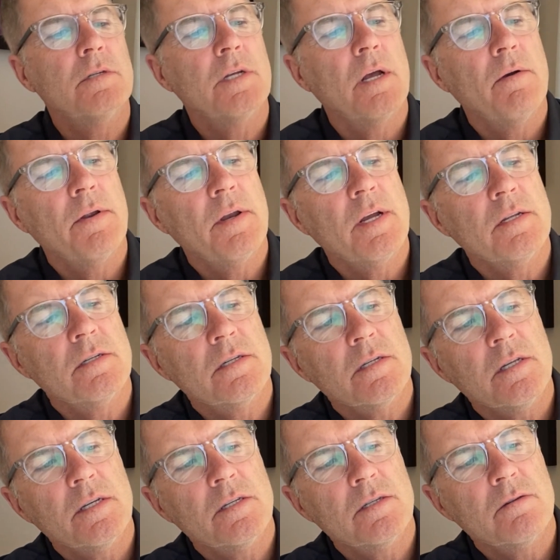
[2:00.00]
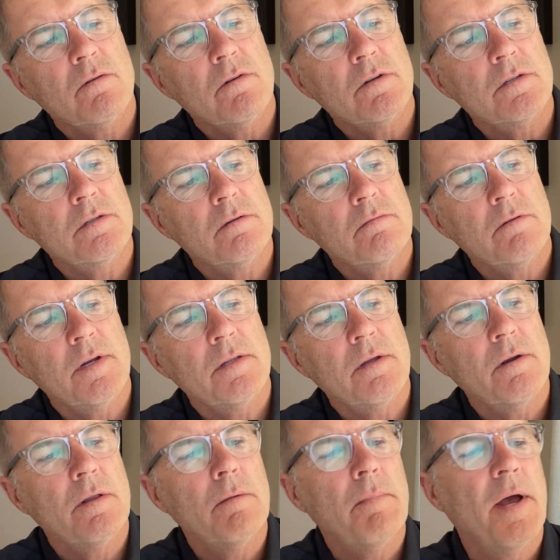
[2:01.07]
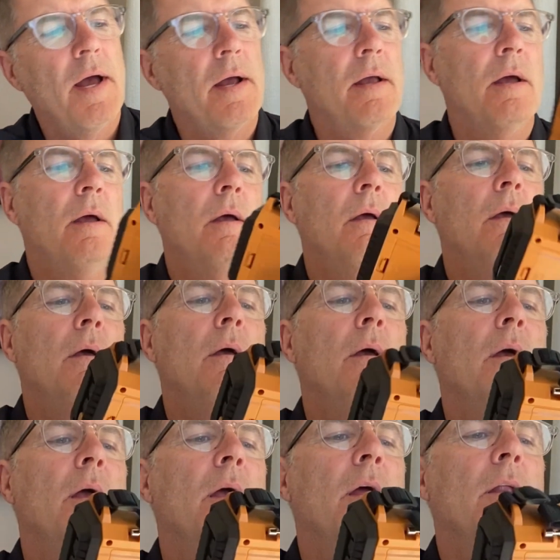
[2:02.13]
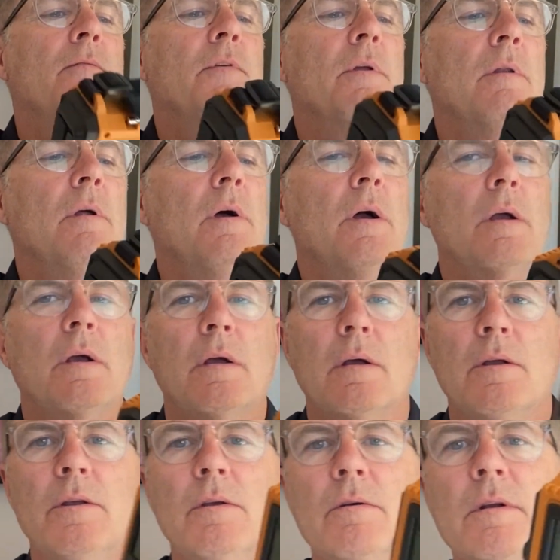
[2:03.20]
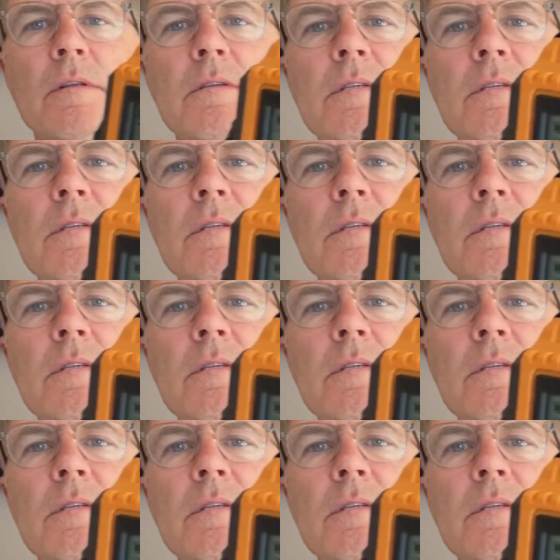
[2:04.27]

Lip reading: See how it nicely stores right there in the back? And if you look, you can